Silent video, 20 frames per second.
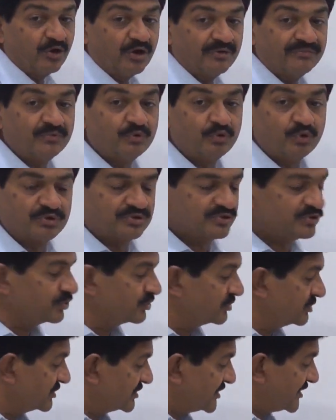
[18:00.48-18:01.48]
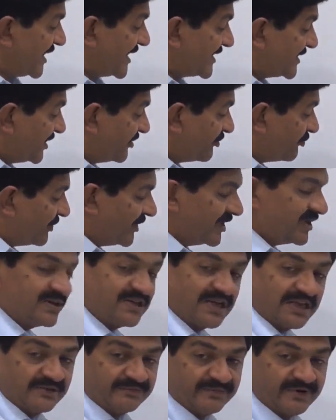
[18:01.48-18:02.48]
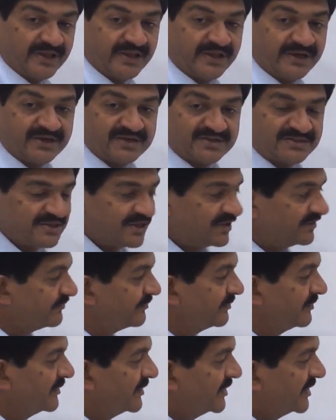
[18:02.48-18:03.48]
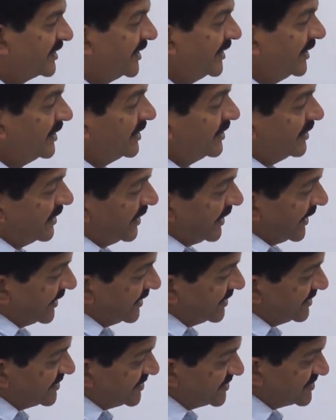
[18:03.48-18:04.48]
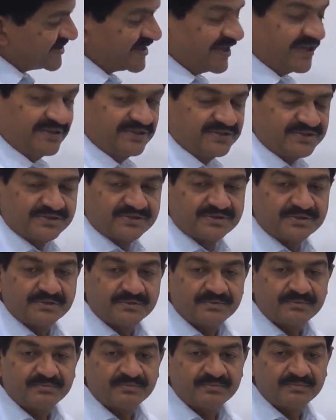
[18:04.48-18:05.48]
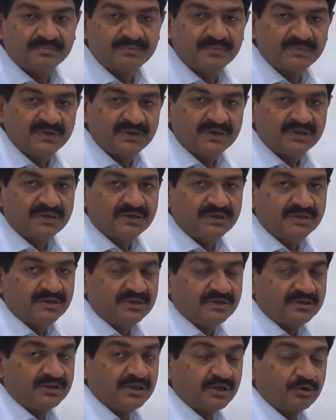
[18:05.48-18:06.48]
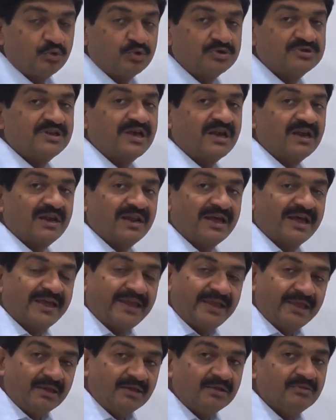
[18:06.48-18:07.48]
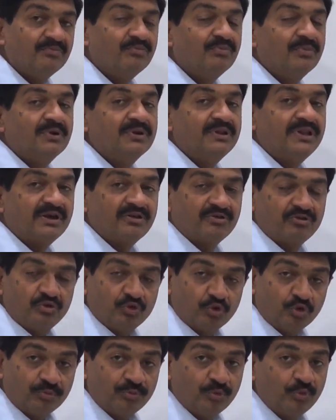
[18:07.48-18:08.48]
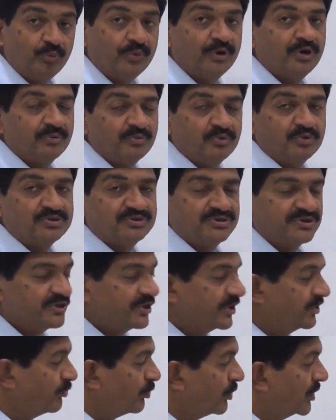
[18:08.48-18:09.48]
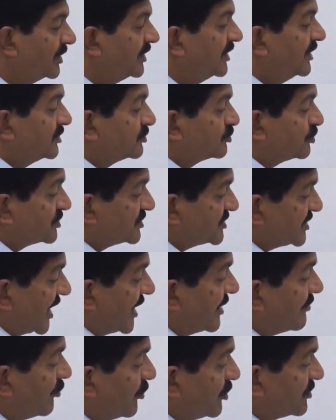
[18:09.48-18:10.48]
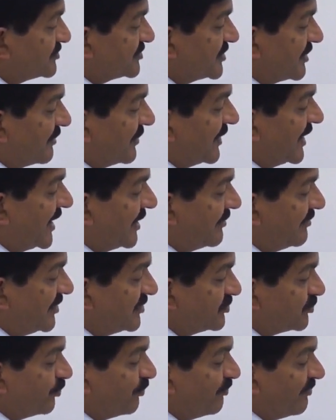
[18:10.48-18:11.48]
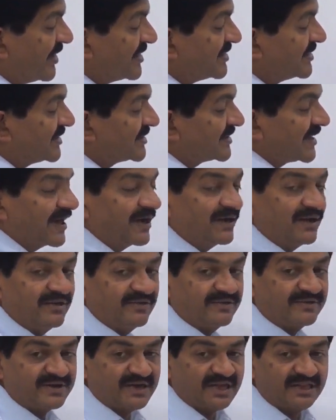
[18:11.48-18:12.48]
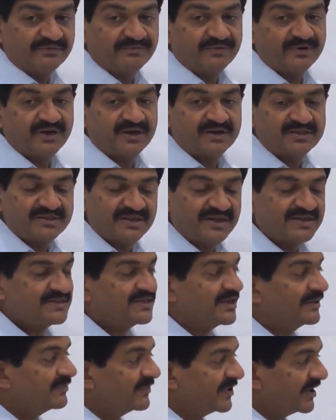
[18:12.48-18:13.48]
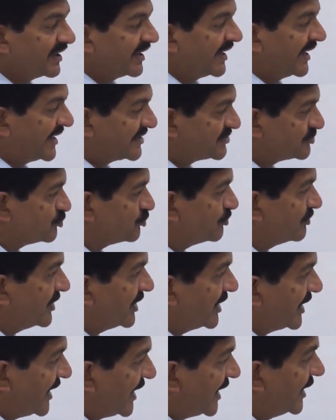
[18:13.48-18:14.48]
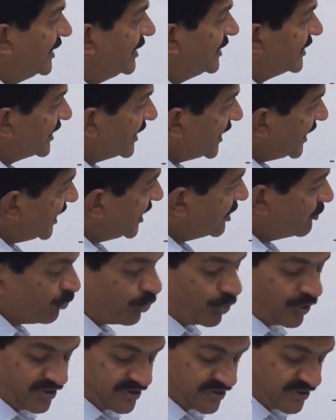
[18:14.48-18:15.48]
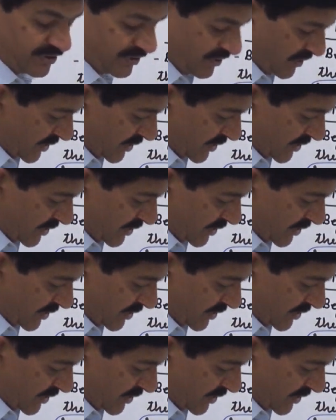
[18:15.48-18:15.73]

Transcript: of goods. So title is being transferred here itself. Right. And in this case, the goods are lying, there is no movement of goods is involved. So time of supply means when the title is transferred, at that time there has to be an invoice.